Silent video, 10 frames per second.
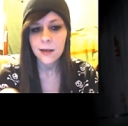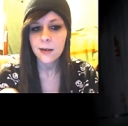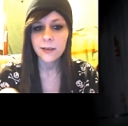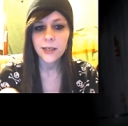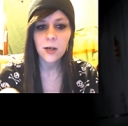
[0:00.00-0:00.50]

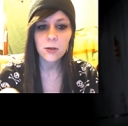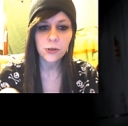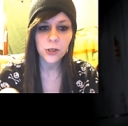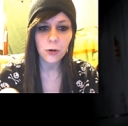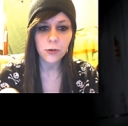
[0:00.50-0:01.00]
The
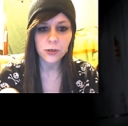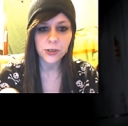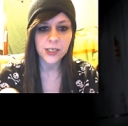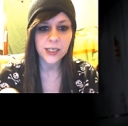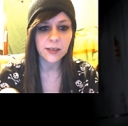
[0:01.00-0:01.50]
old
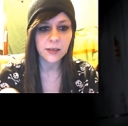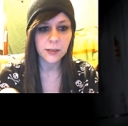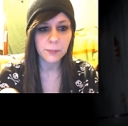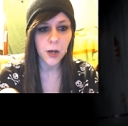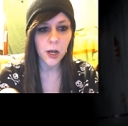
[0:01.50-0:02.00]
joker's still
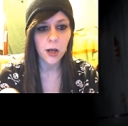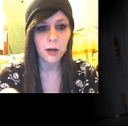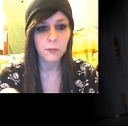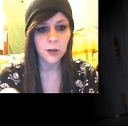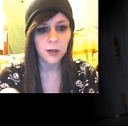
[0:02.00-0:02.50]
in the
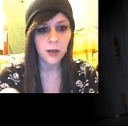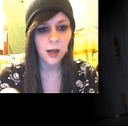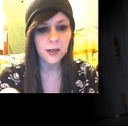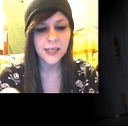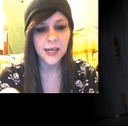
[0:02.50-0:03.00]
pub.
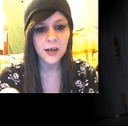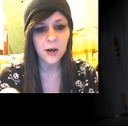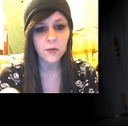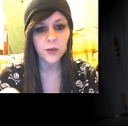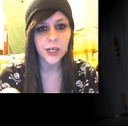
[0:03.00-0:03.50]
I'll take
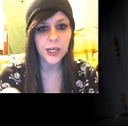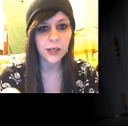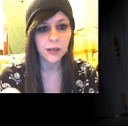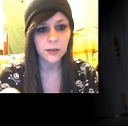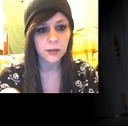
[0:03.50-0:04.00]
over
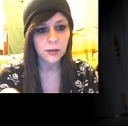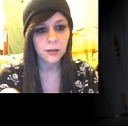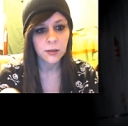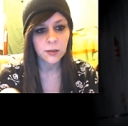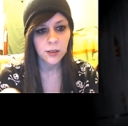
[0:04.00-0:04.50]
here.
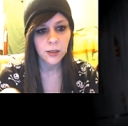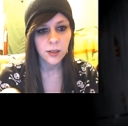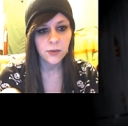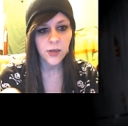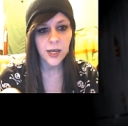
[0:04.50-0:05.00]

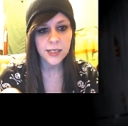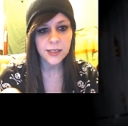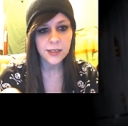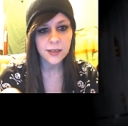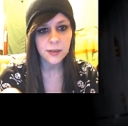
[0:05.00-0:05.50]

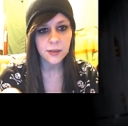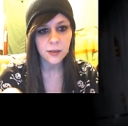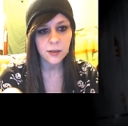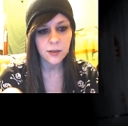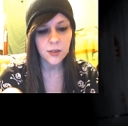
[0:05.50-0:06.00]
Thanks.
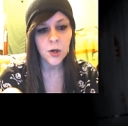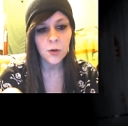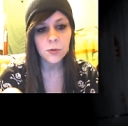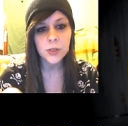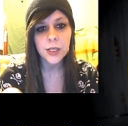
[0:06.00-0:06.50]

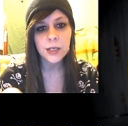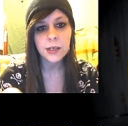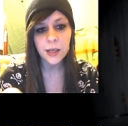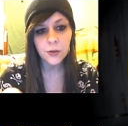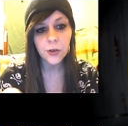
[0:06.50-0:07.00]
Don't
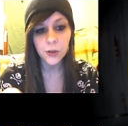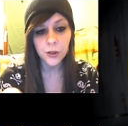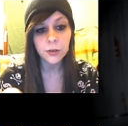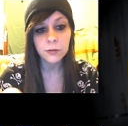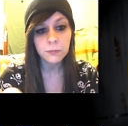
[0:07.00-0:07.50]
kill
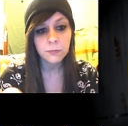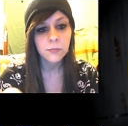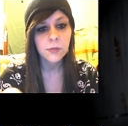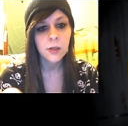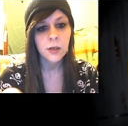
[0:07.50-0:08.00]
her.
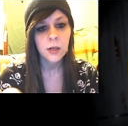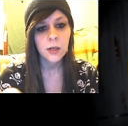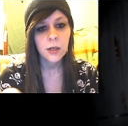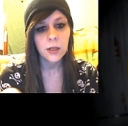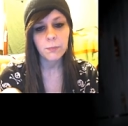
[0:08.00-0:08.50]

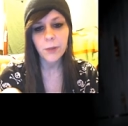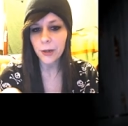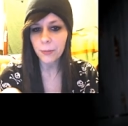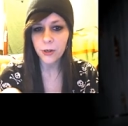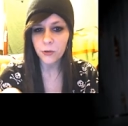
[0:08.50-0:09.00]
You
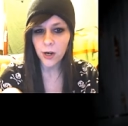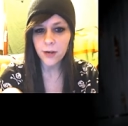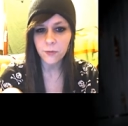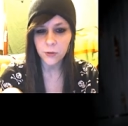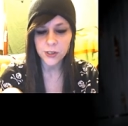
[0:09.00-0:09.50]
better be
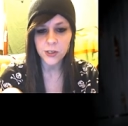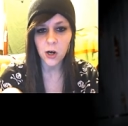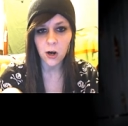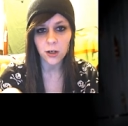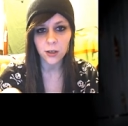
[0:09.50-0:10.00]
grateful to
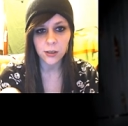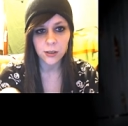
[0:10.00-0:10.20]
Karg.